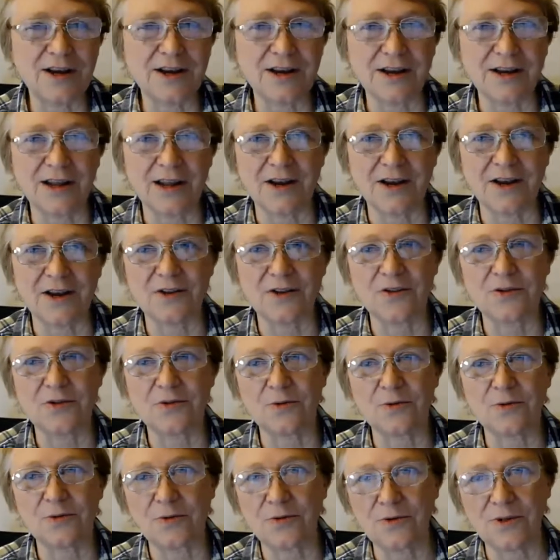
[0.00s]
to get it
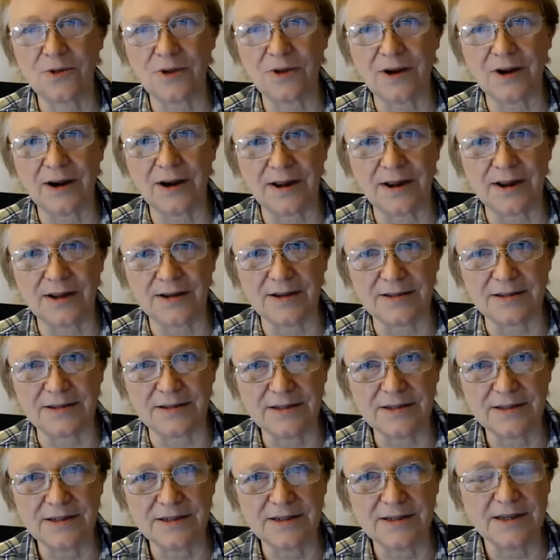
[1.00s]
through their
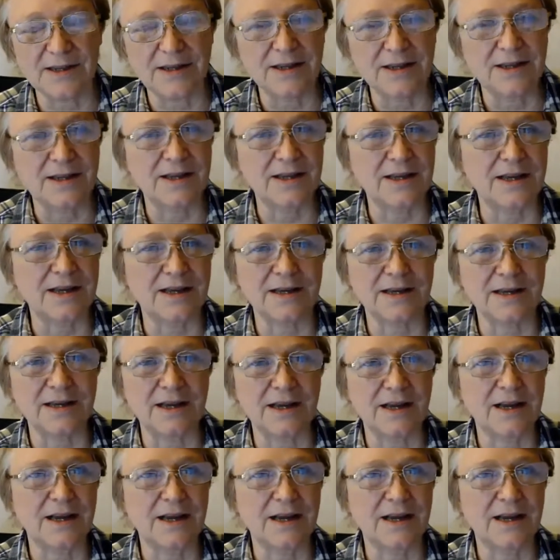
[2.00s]
heads that,